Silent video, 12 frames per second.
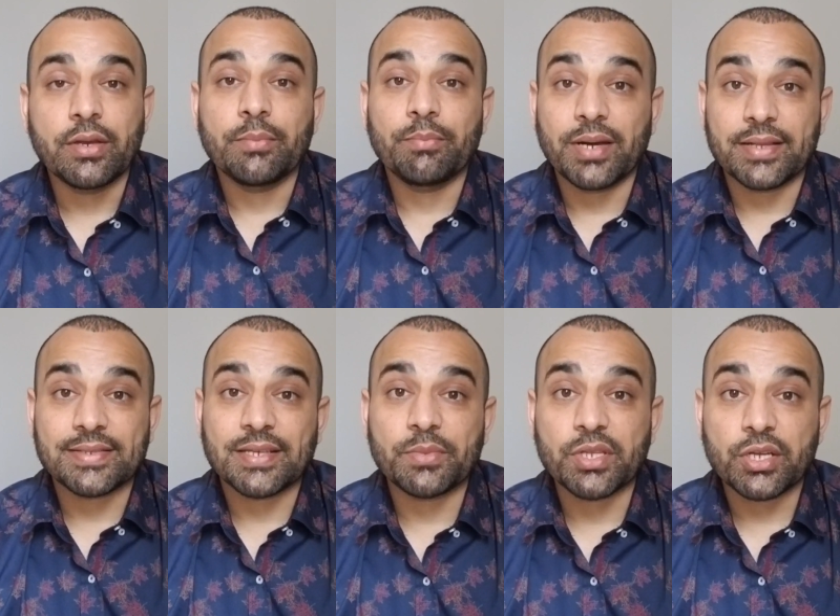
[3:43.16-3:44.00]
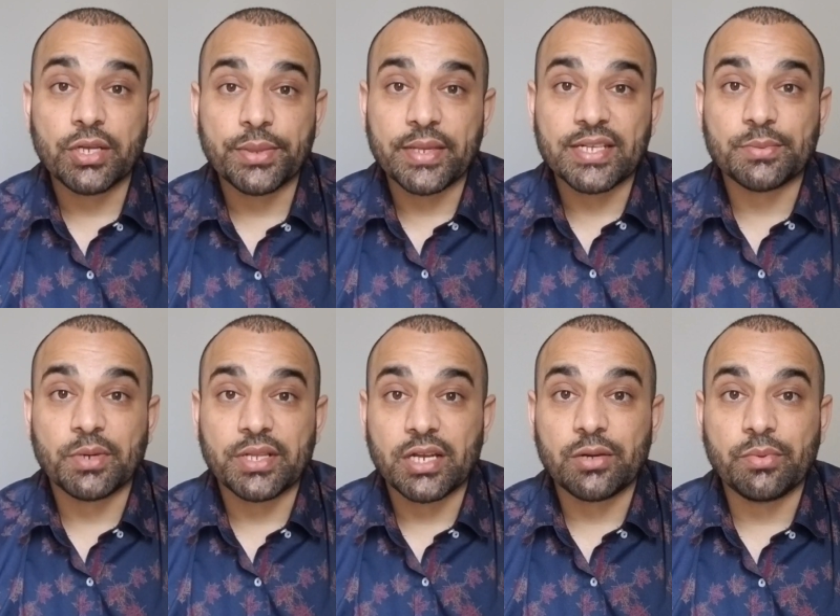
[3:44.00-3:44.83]
But some of the good things
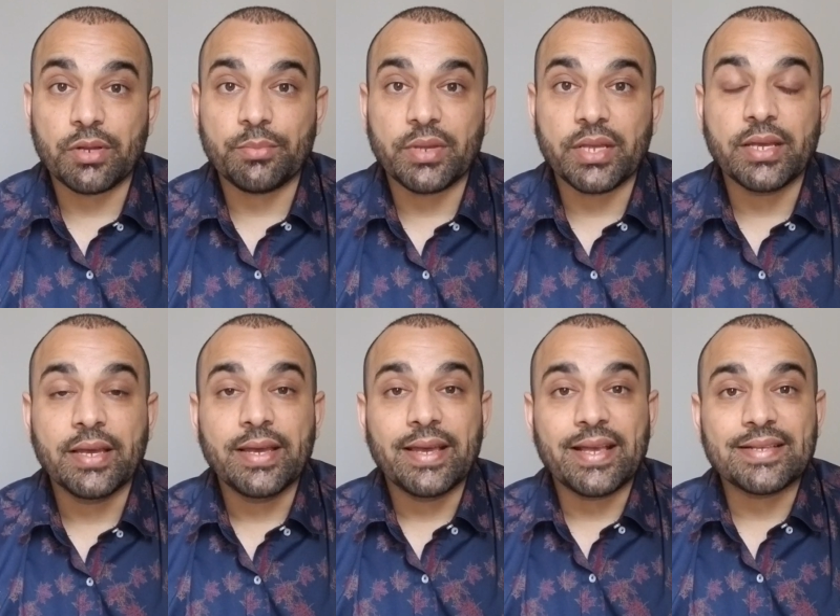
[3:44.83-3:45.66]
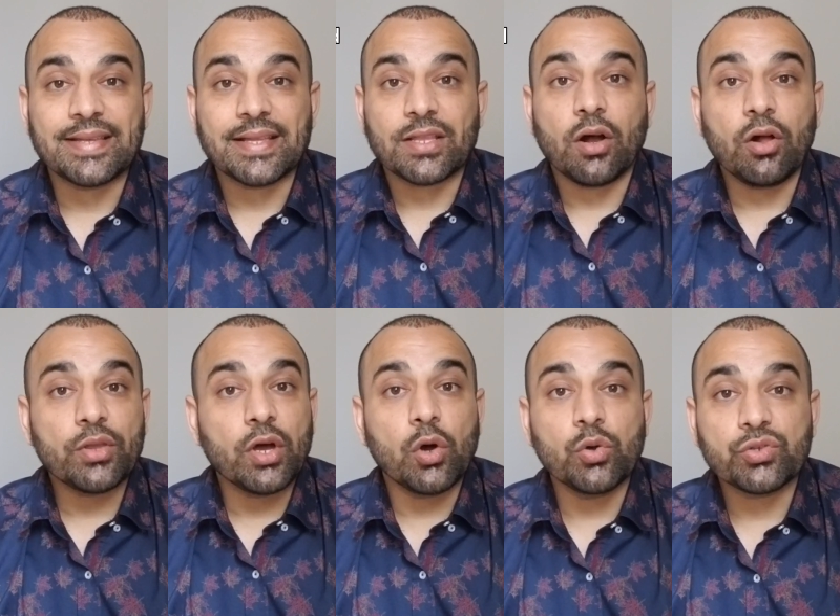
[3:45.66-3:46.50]
about Airbnb is that all
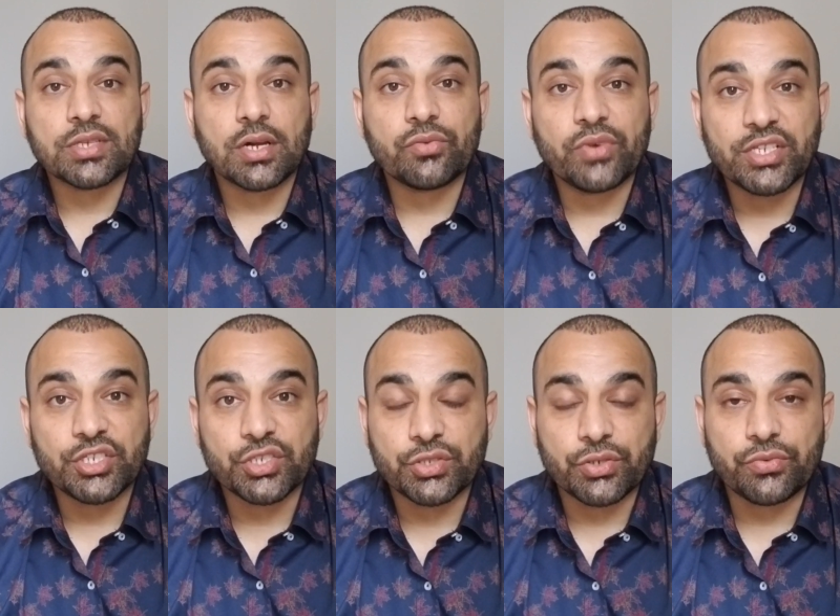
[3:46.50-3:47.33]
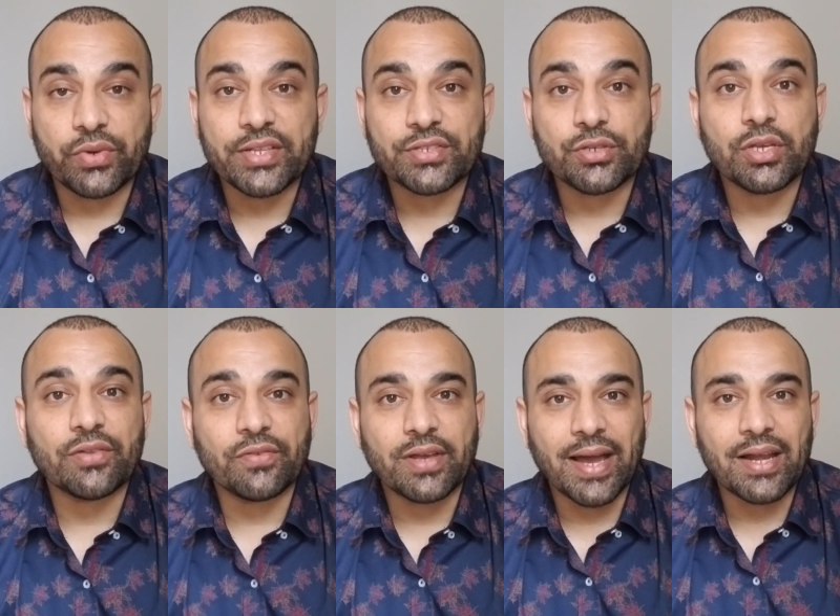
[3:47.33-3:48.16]
the hosts are registered, right? So you
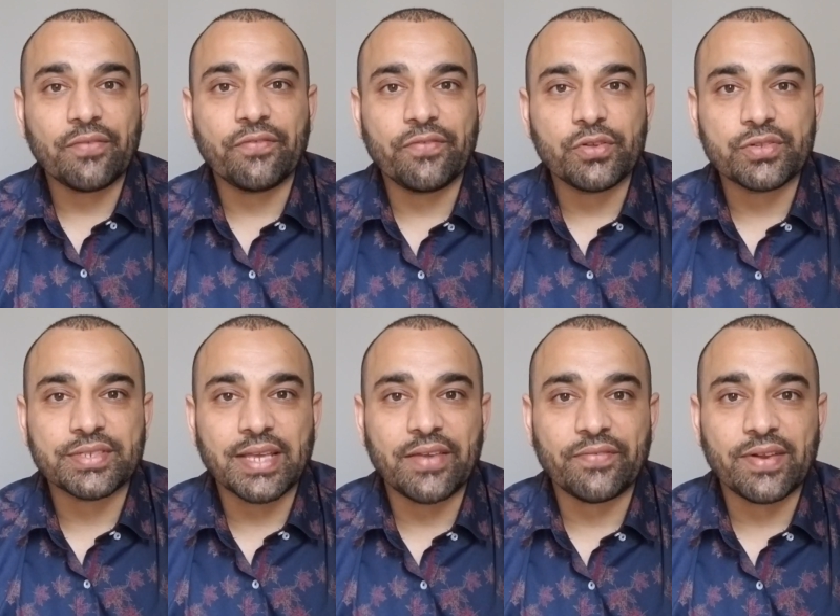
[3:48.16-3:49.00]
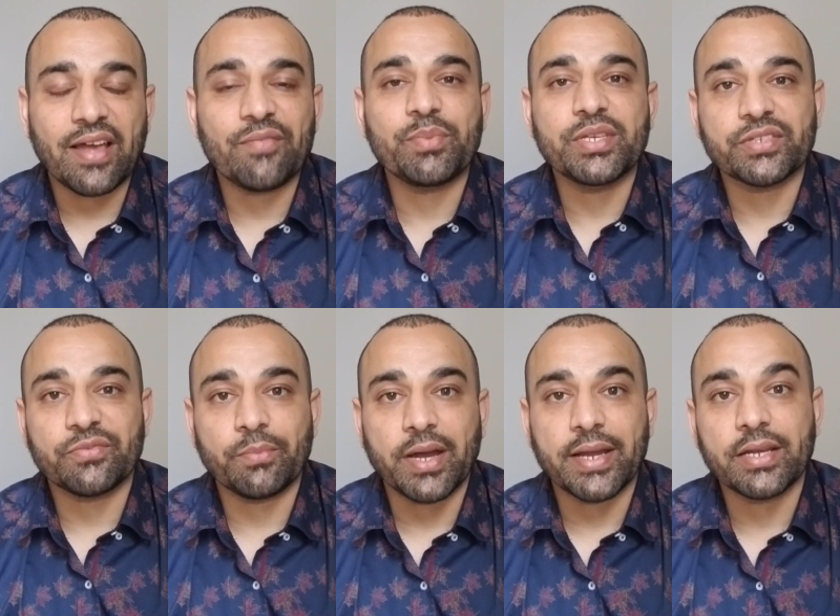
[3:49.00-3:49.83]
can kind of feel safe and have peace of
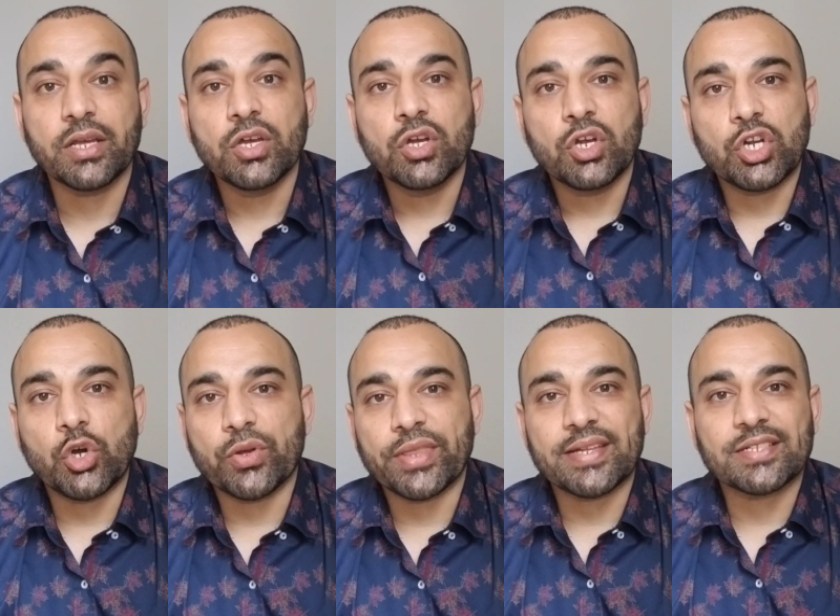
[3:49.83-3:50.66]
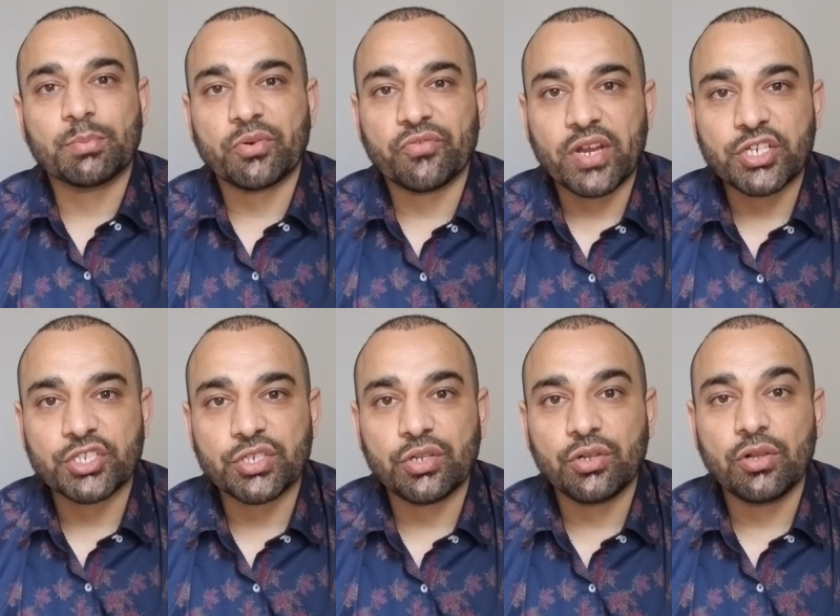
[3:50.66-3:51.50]
mind knowing that it's
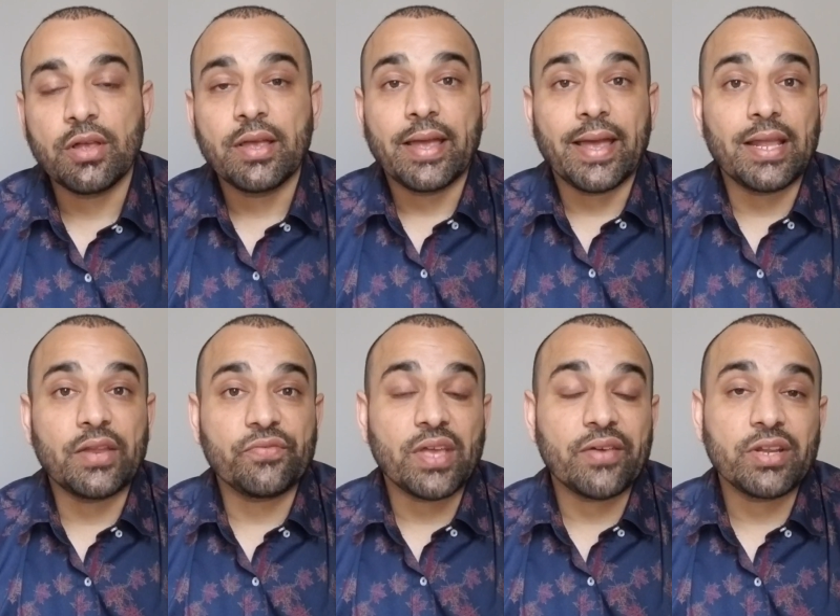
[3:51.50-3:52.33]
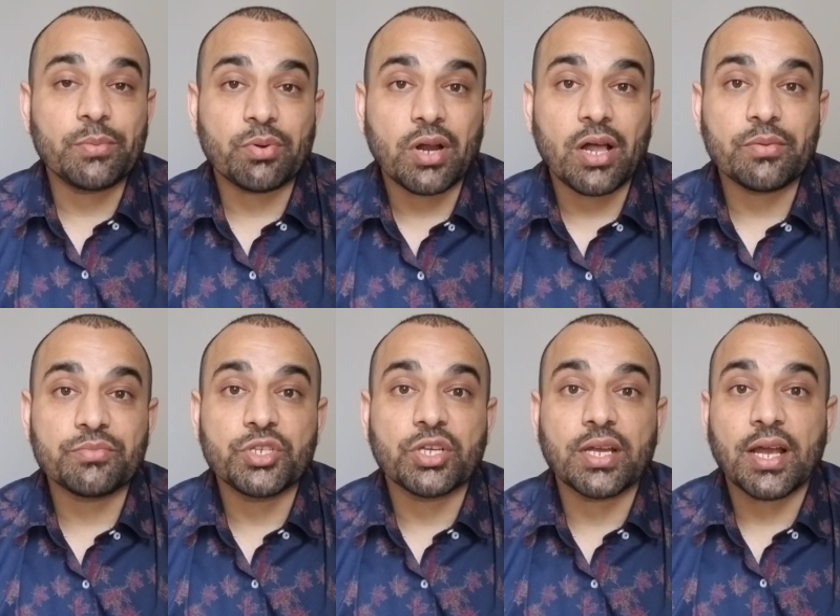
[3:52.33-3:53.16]
professional. And if you have any
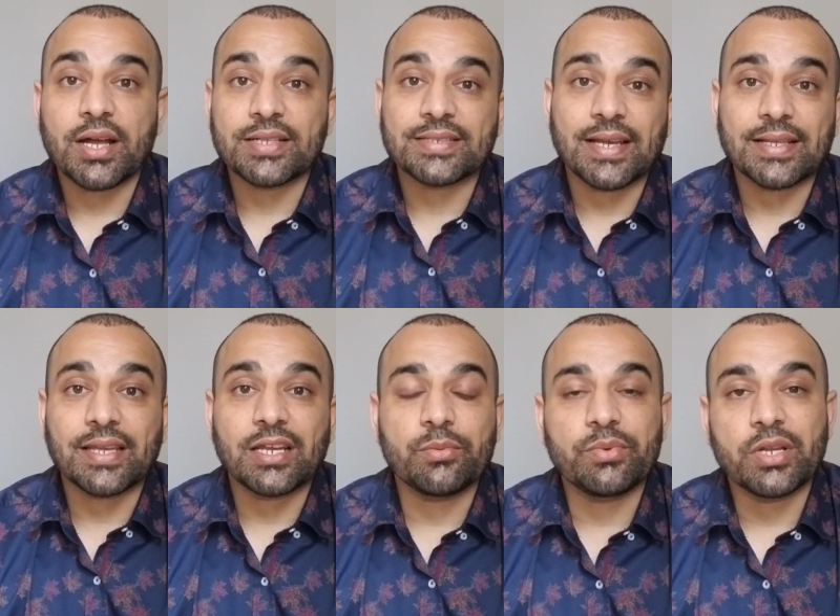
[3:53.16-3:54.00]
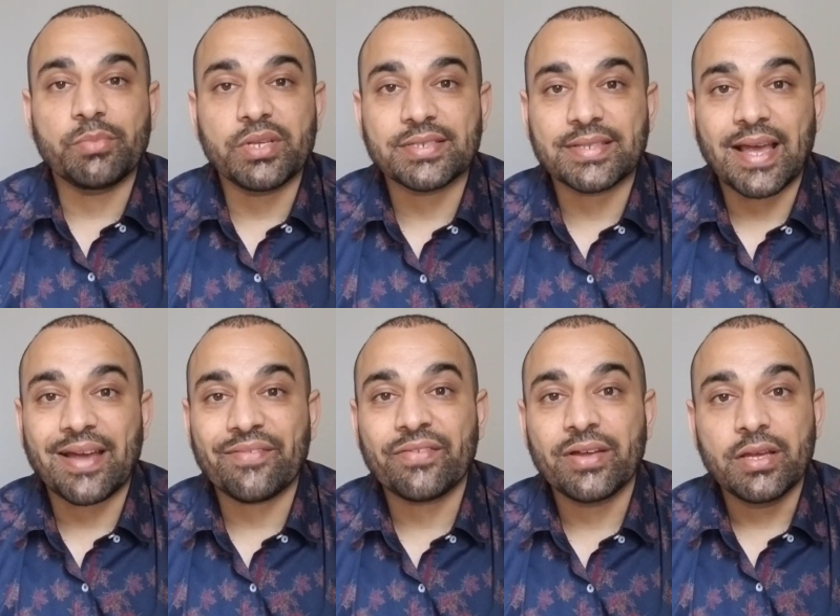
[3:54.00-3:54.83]
problems, you can contact the Airbnb staff